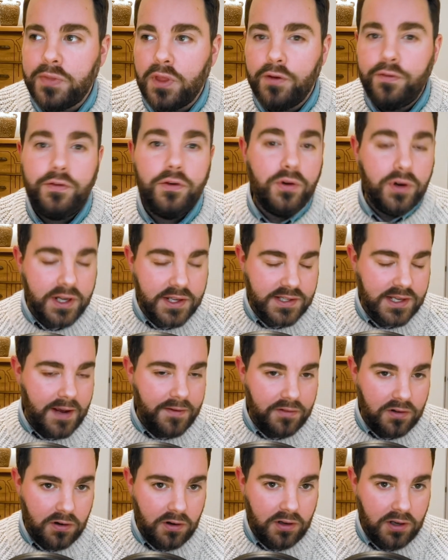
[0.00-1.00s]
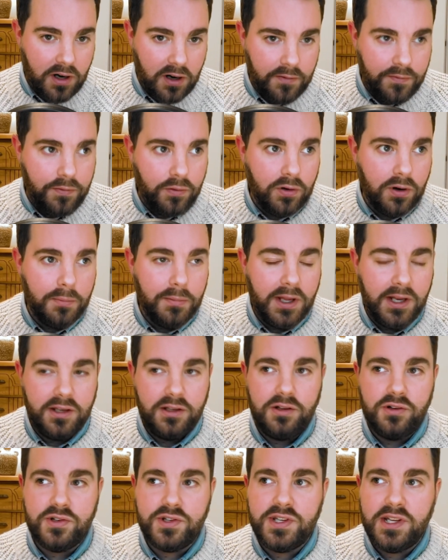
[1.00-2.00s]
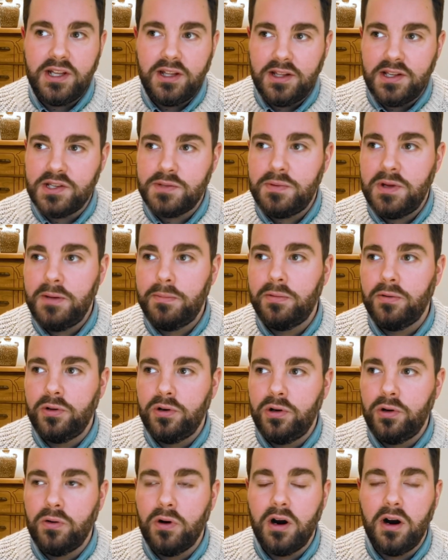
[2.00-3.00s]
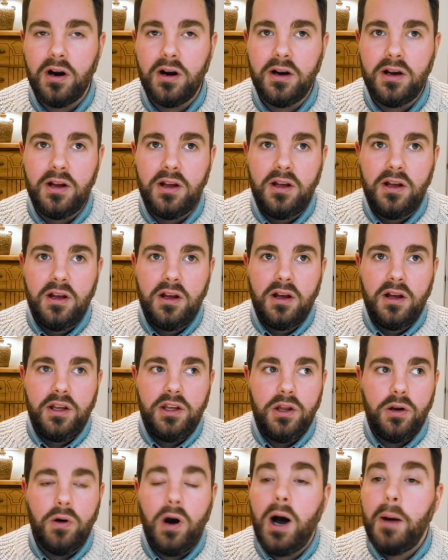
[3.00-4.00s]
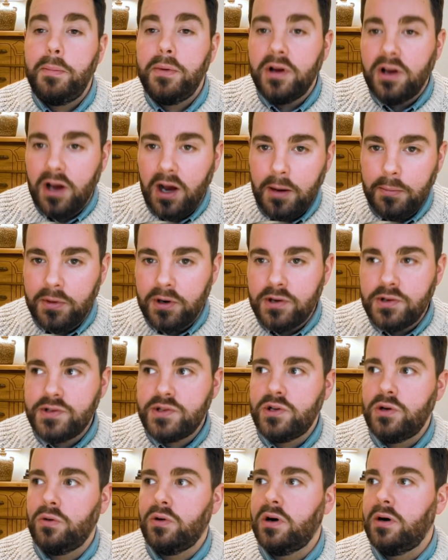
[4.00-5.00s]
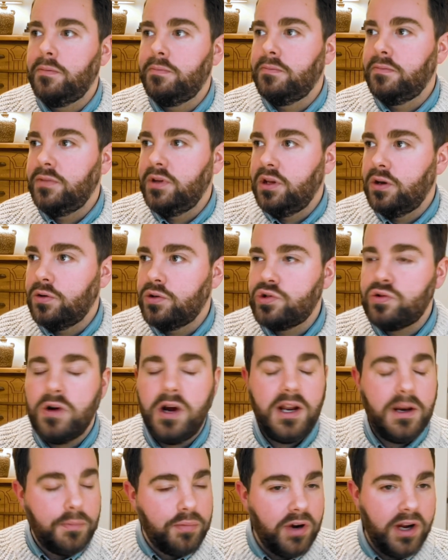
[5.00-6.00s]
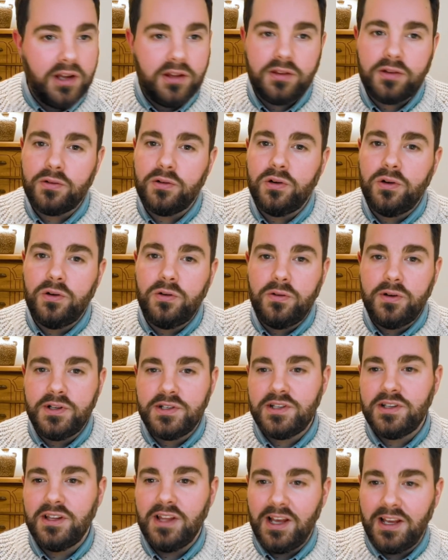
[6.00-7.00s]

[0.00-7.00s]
Food is, after all, an art form, and you're seeing these people who are, you know, up and comers, who are, you know, trying to break through into